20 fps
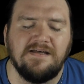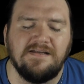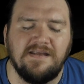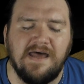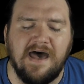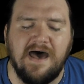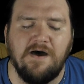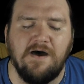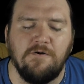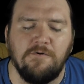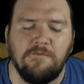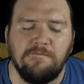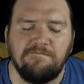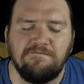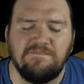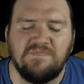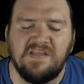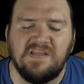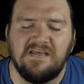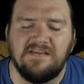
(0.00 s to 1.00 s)
Now,
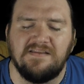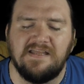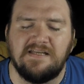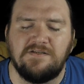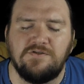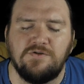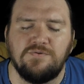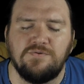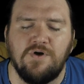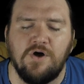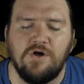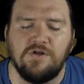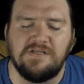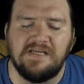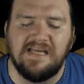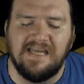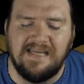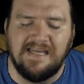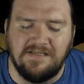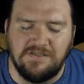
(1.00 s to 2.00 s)
they do not
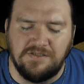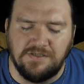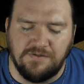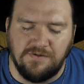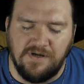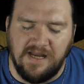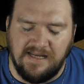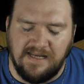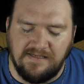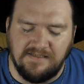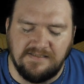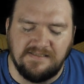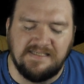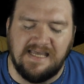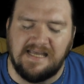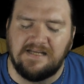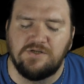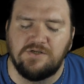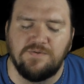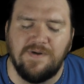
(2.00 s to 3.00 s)
integrate
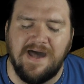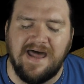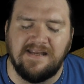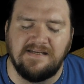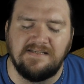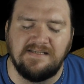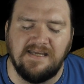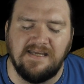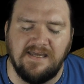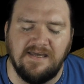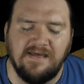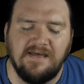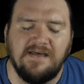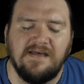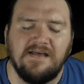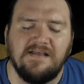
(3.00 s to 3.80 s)
sexuality,